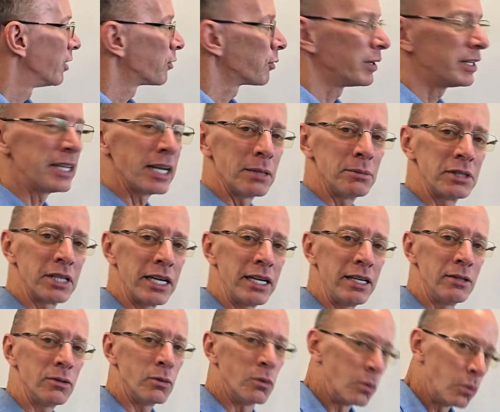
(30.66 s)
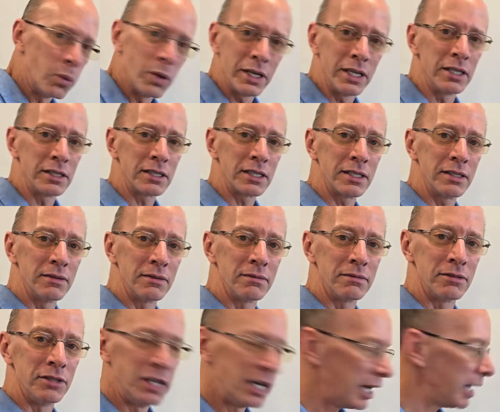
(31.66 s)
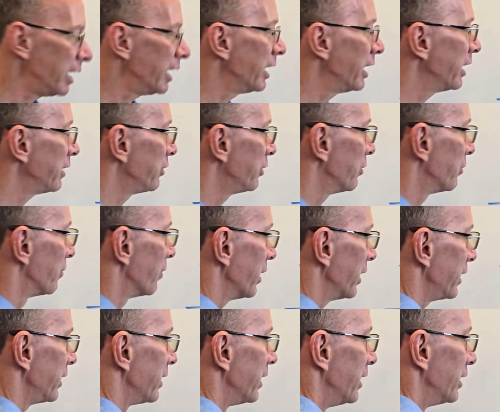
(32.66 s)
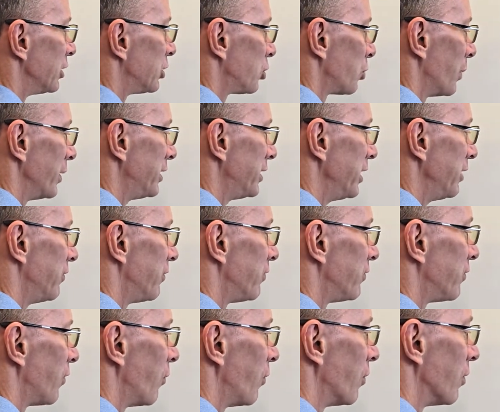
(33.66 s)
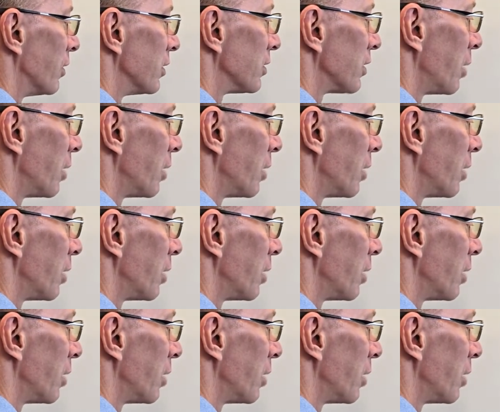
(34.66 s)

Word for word: 3 times 8, what is it? Yeah, you're right, 24.